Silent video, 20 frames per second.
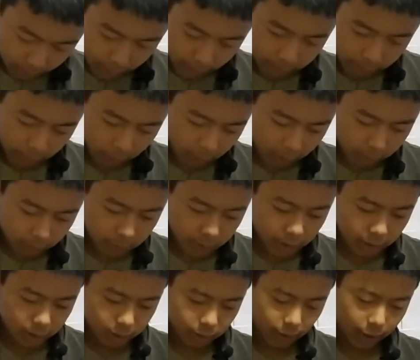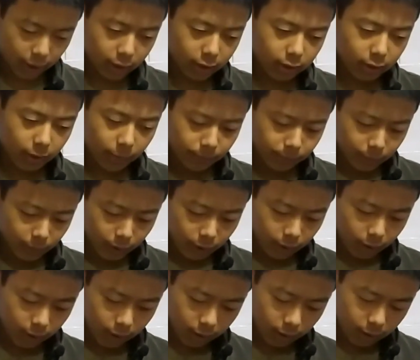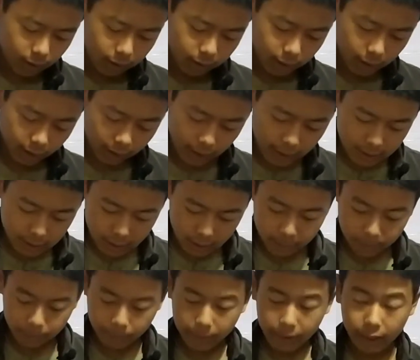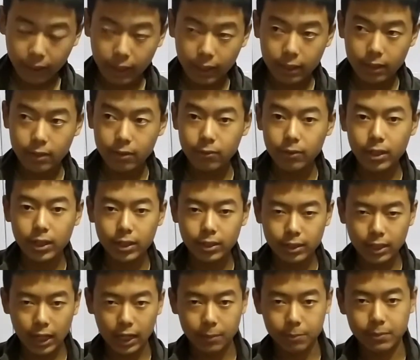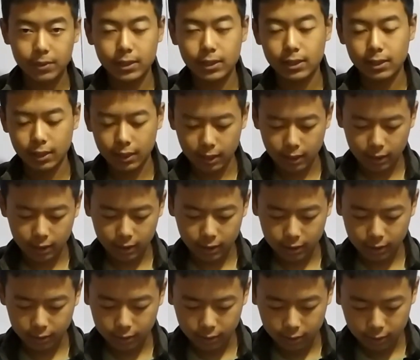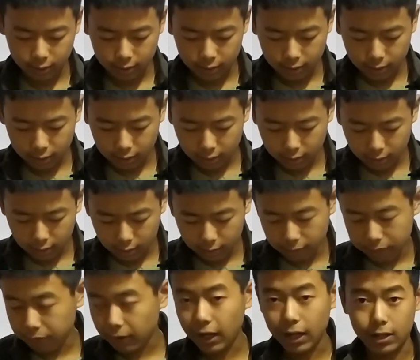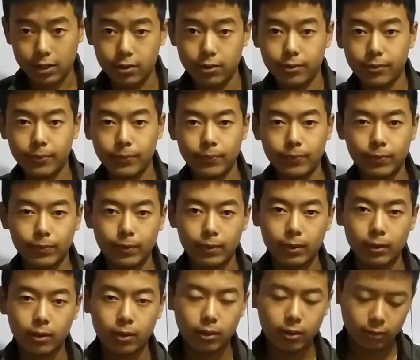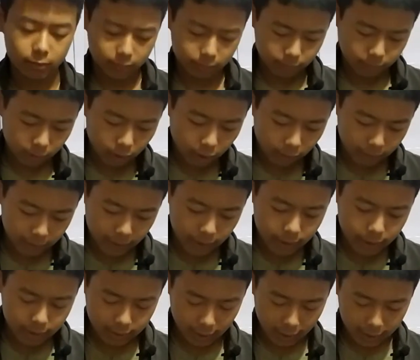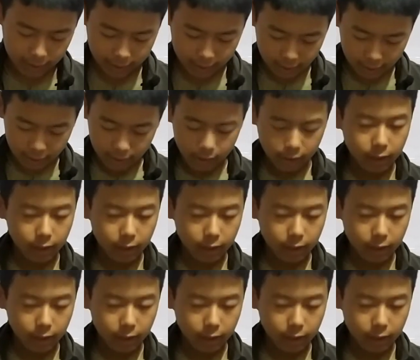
very powerful strength. They can jump 100 times far of their size,